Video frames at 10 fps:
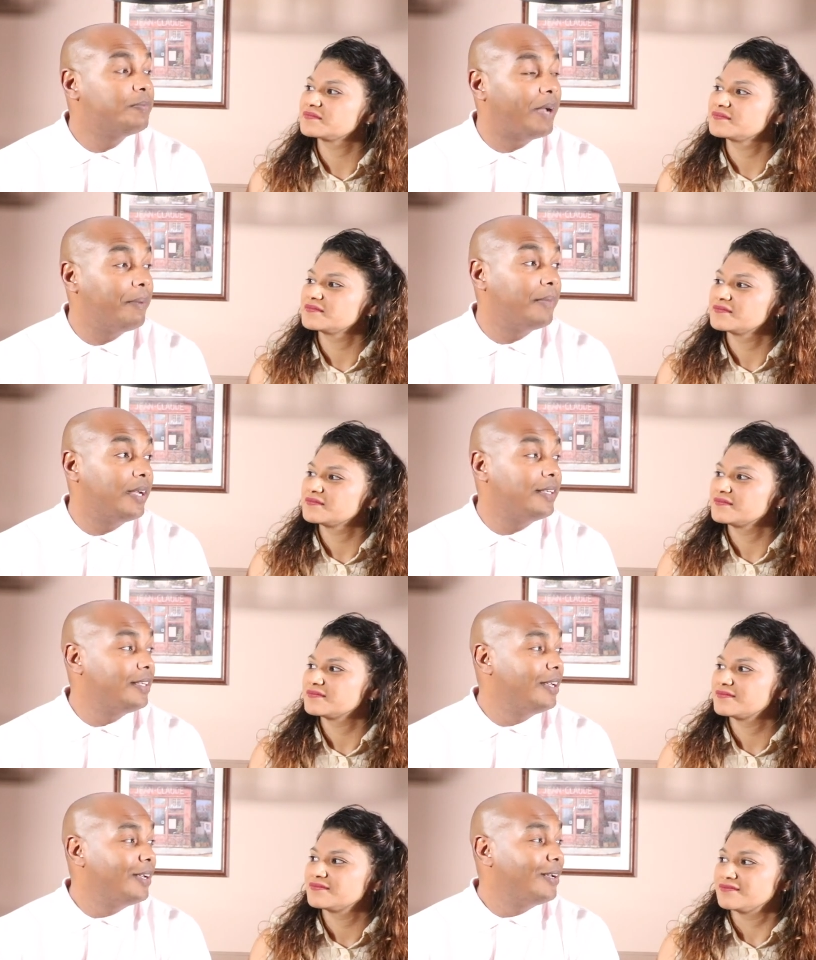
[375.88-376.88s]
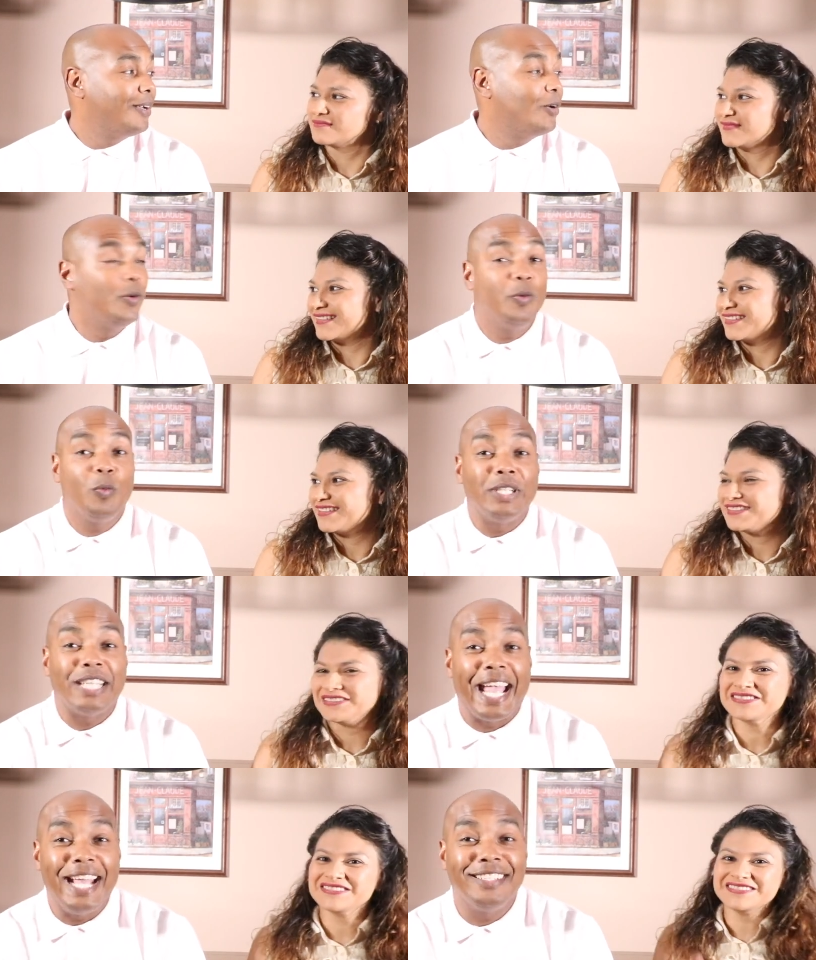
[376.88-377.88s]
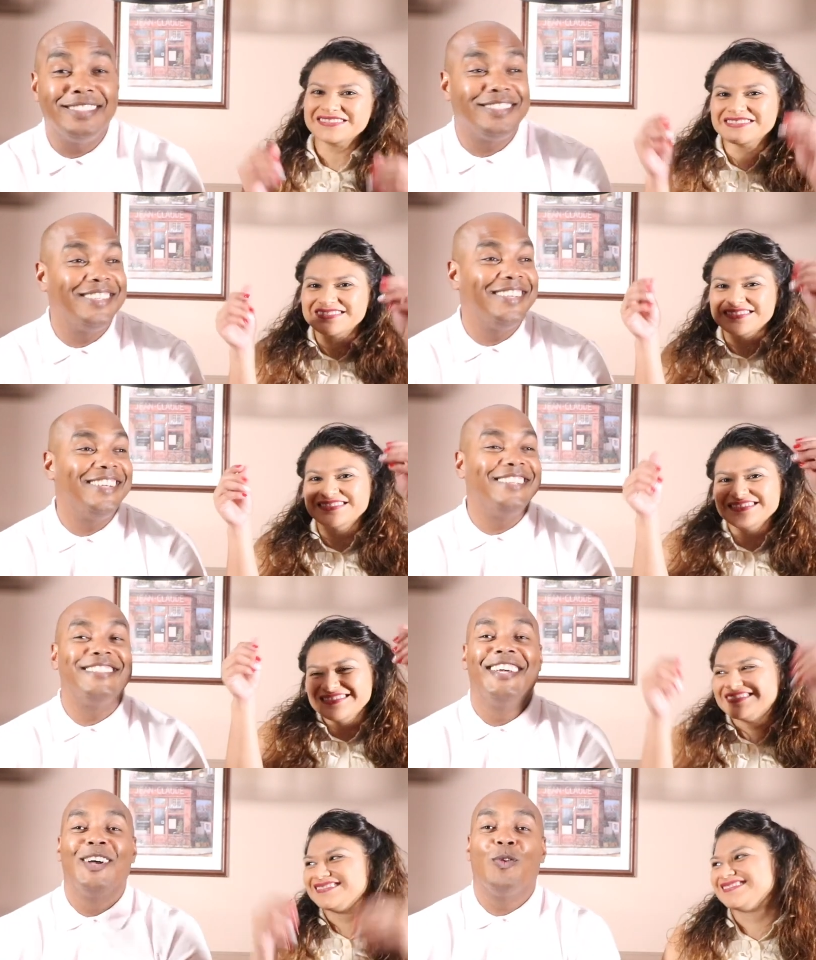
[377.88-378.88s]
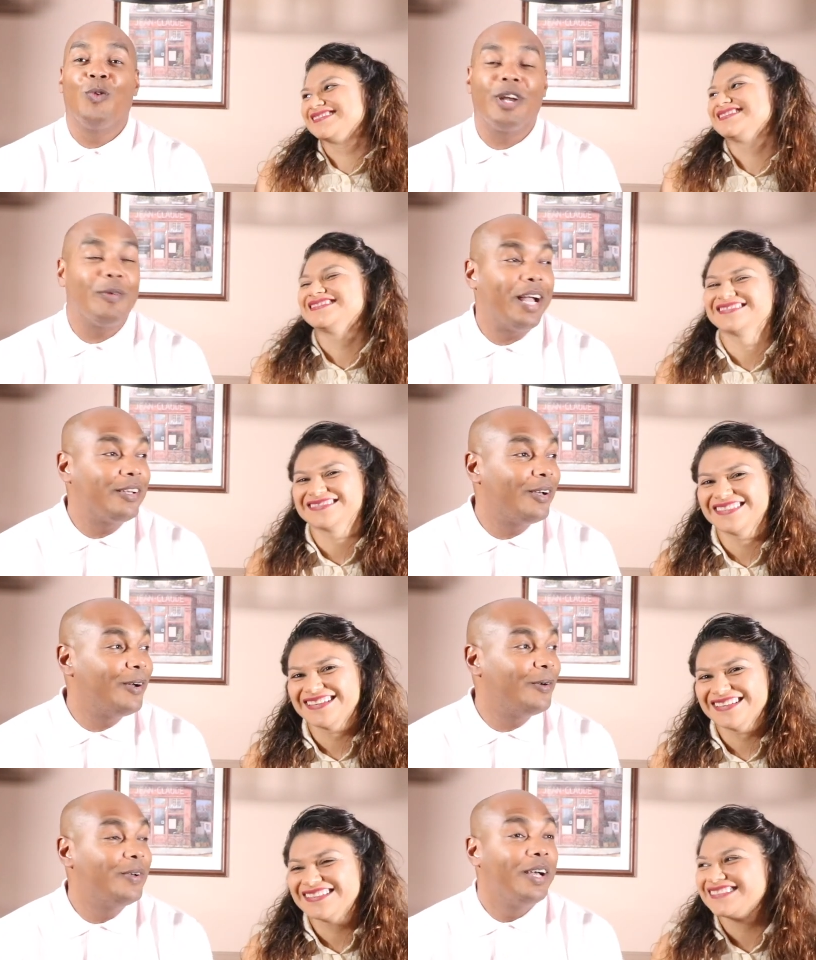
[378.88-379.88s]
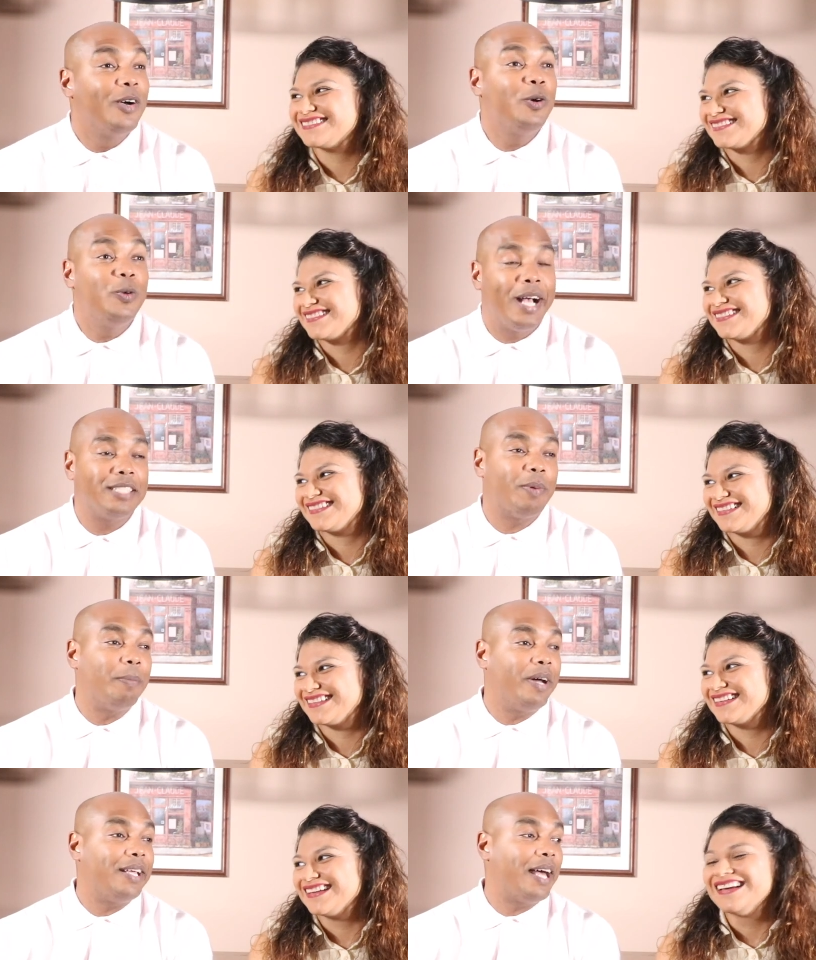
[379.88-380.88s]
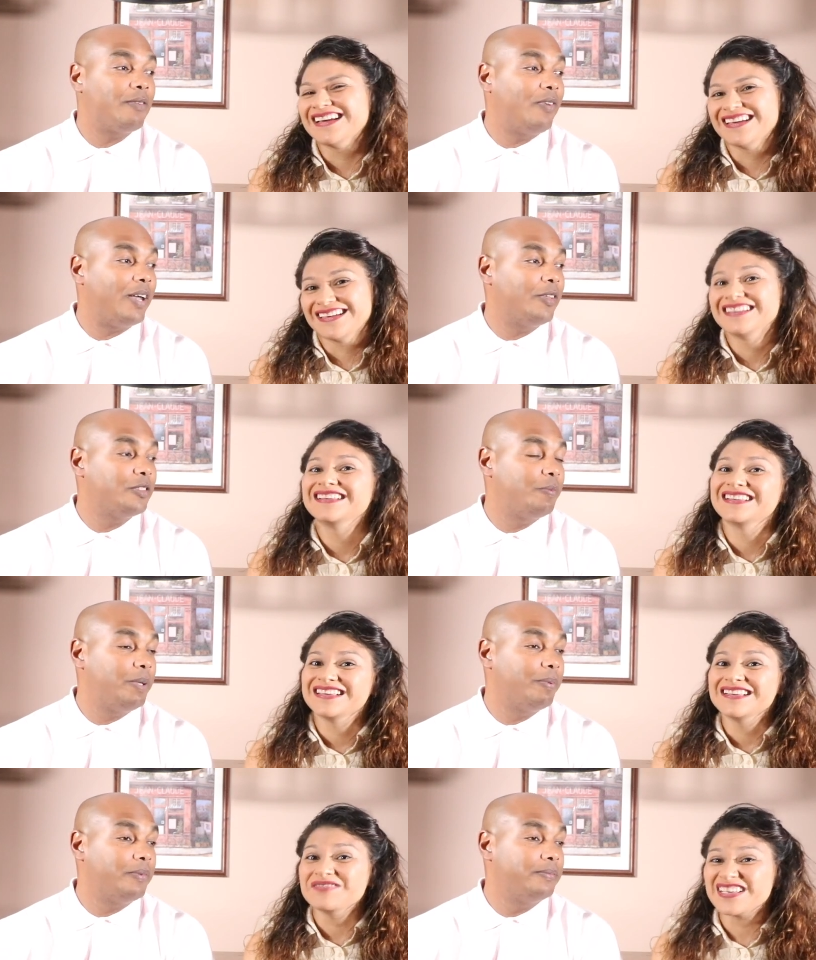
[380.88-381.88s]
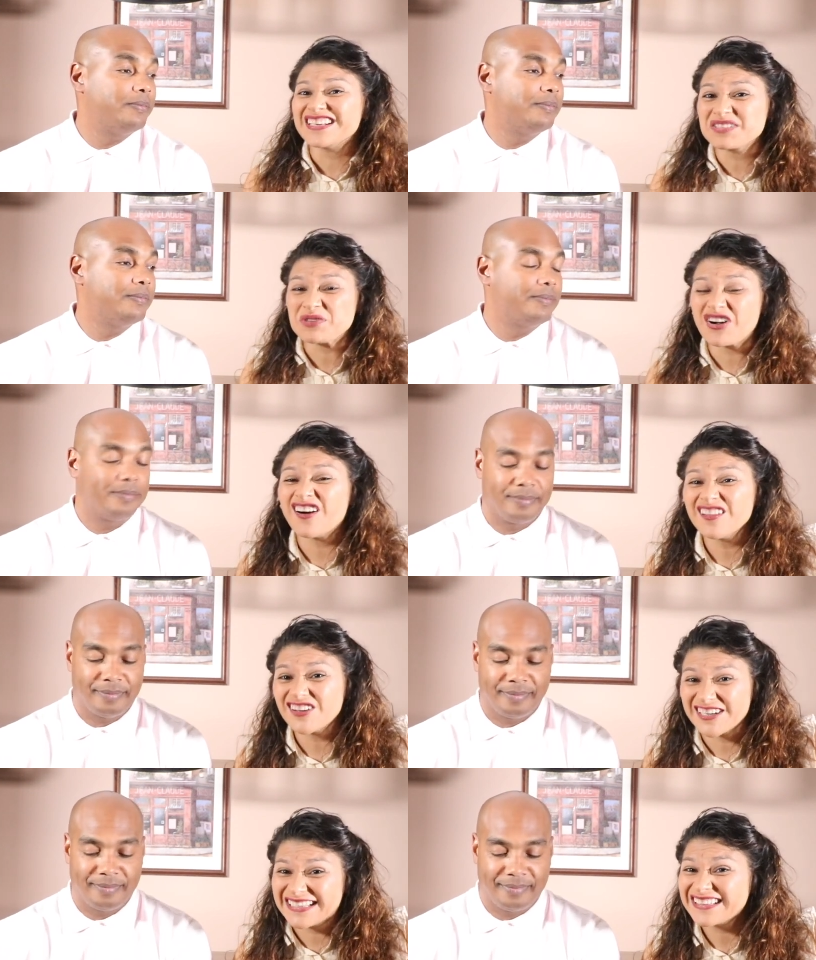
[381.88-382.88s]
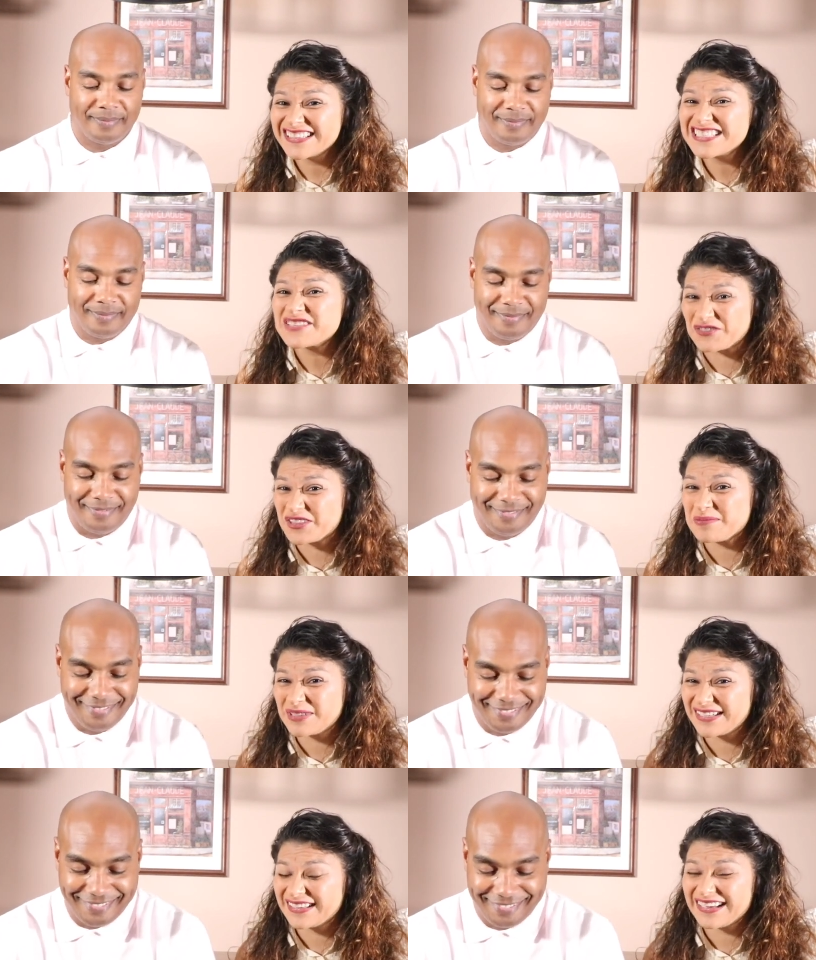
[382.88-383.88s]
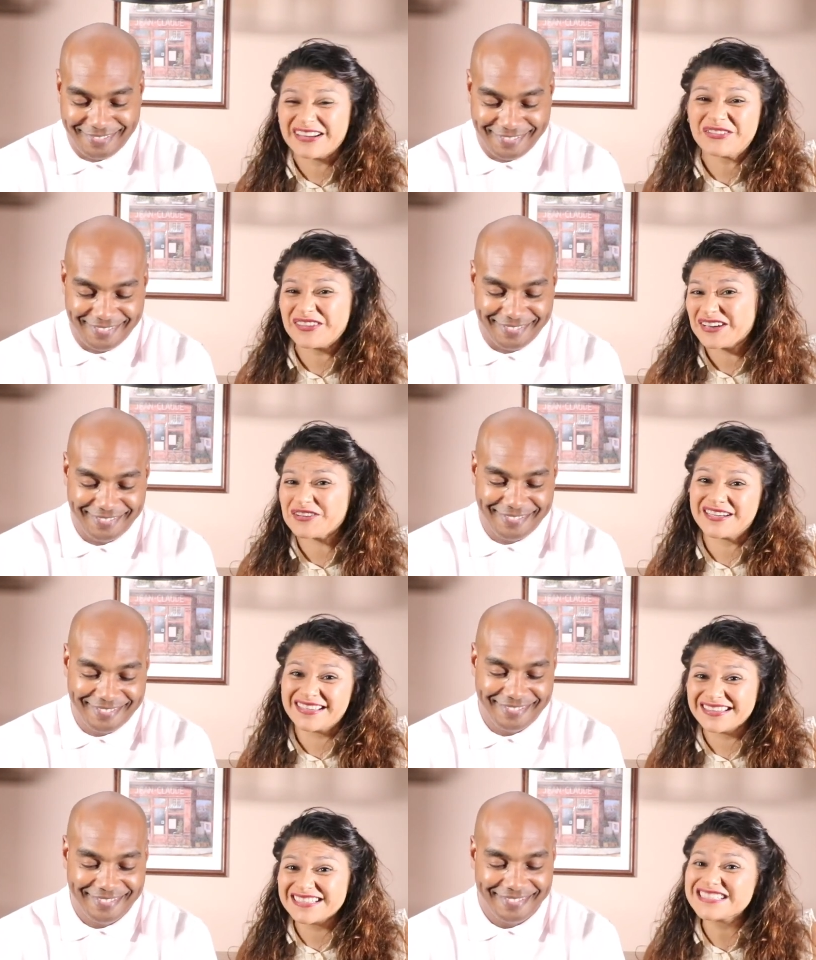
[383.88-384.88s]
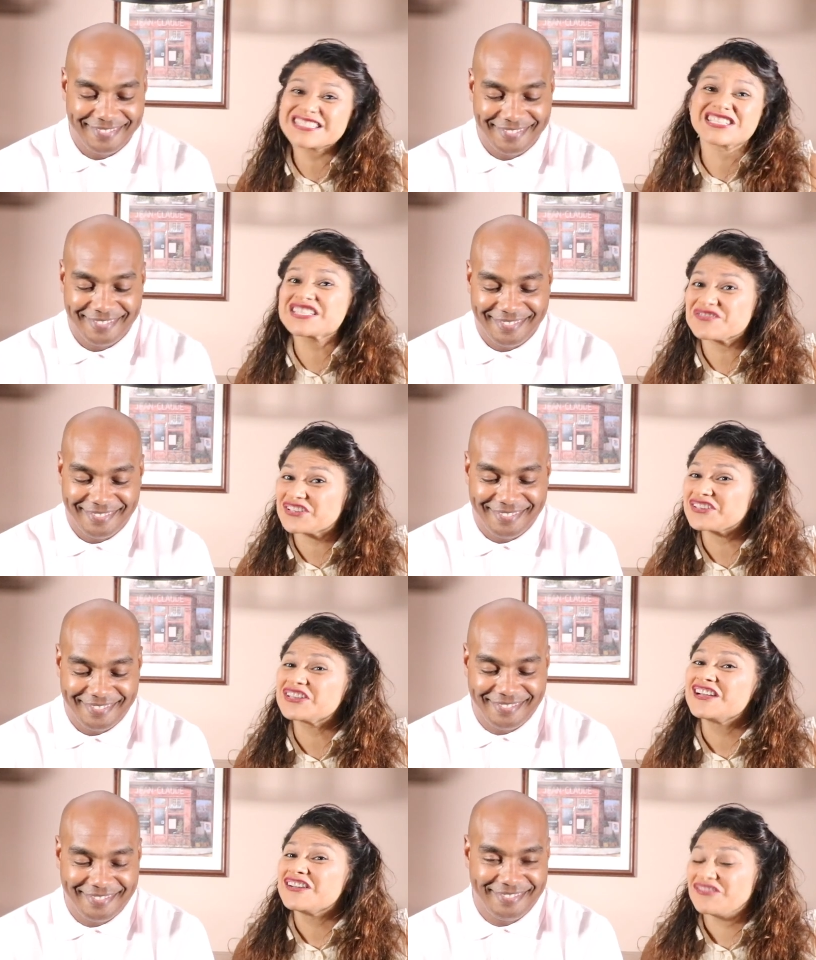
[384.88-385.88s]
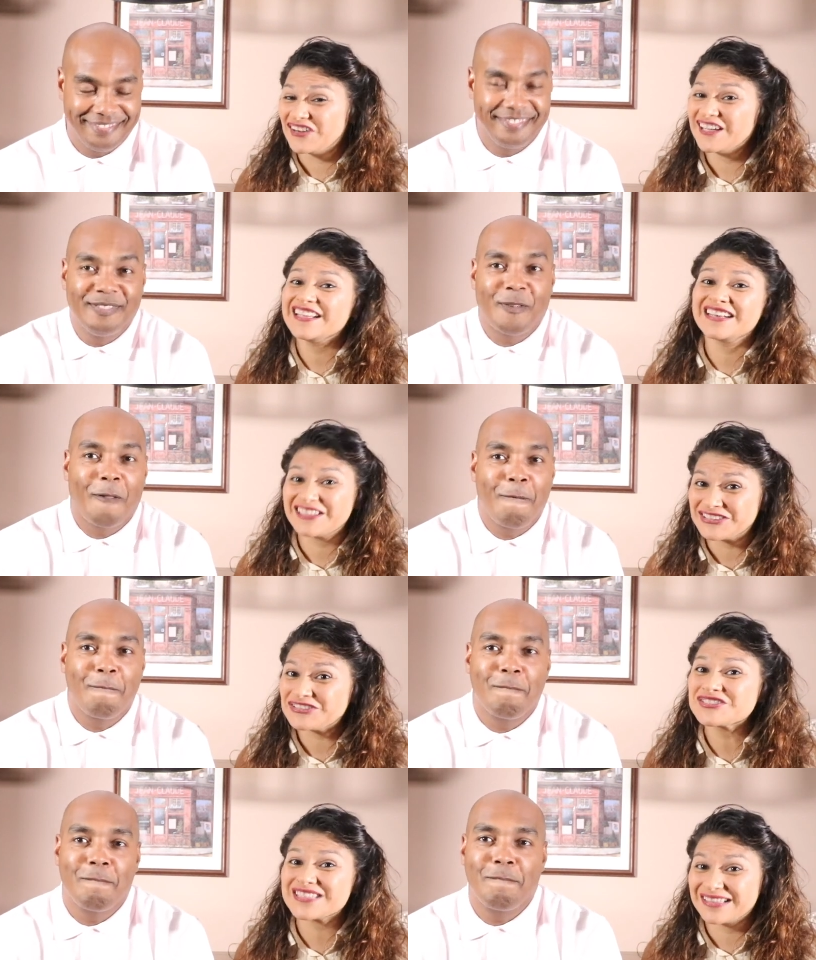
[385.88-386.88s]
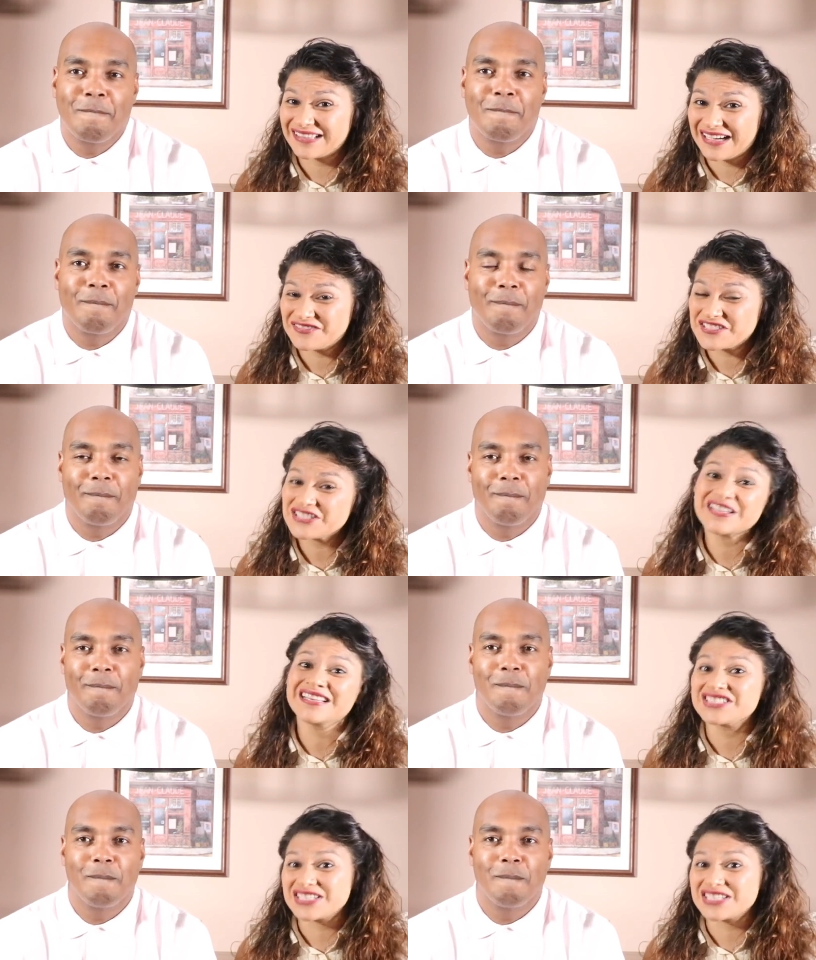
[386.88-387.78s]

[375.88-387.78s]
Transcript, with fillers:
Speaker 1: my money? Who, which Ooh. agencies, where do I go? Who has my money? How to find those people?
Speaker 2: Because we all are in this for the money. I don't think we're in this just for fun and giggles and laughter and